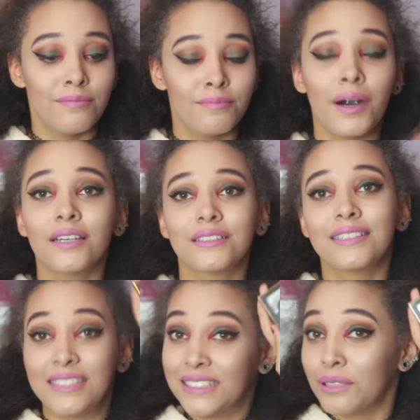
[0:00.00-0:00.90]
But
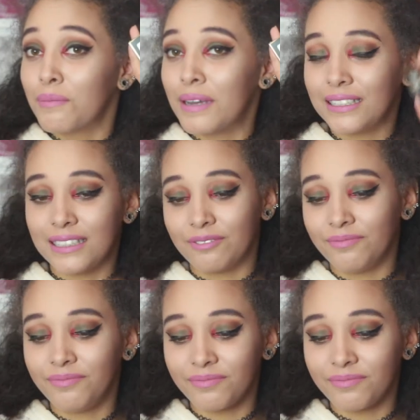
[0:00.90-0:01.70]
they're still amazing.